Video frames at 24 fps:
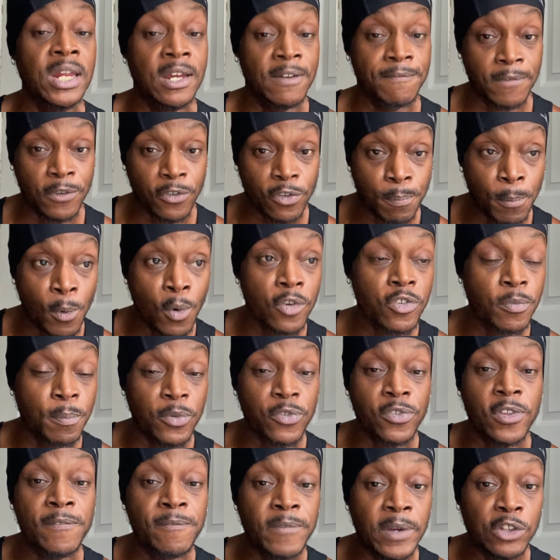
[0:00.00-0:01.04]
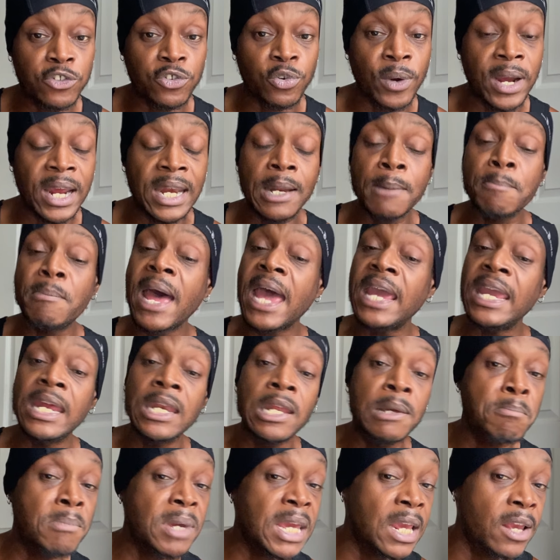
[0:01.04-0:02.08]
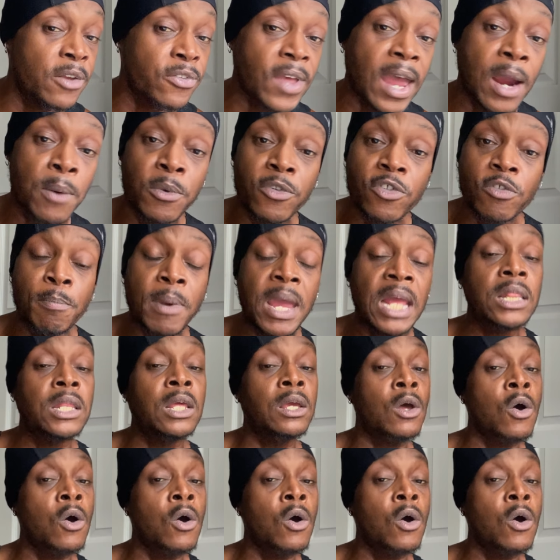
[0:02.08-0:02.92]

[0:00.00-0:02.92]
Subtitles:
If it's sport-specific training, by any means, I respect it.